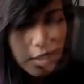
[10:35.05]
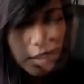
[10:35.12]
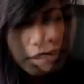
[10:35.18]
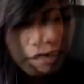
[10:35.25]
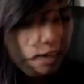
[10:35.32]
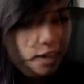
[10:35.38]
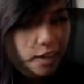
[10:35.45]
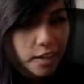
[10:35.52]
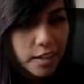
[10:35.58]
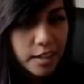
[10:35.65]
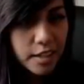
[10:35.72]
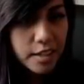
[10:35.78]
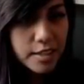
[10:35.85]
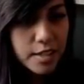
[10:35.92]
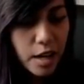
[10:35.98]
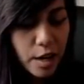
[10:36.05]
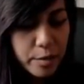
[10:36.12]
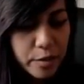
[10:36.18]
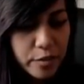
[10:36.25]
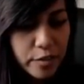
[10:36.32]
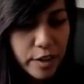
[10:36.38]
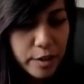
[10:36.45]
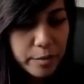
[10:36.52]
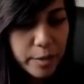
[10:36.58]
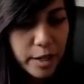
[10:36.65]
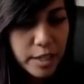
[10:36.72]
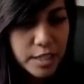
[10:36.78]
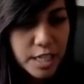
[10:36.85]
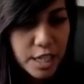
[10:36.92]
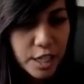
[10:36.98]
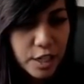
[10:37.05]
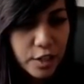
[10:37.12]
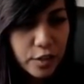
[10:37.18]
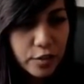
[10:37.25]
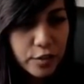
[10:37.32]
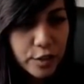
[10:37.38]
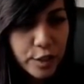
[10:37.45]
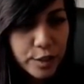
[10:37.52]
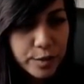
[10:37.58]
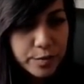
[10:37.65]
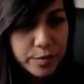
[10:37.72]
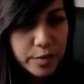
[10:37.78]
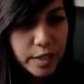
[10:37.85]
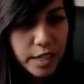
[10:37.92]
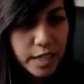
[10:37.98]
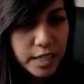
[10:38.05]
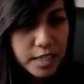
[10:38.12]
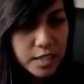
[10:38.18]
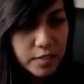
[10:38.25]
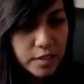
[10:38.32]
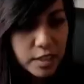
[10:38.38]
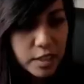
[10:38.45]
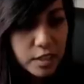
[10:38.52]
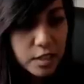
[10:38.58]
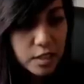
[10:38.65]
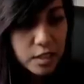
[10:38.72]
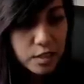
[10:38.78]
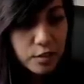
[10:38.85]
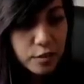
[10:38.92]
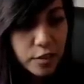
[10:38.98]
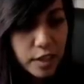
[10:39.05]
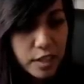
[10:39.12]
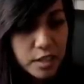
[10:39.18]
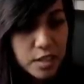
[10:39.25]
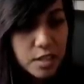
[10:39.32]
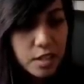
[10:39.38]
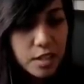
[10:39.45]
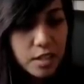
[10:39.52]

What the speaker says: Okay, and then I tap a vampire takeover, activate the effect.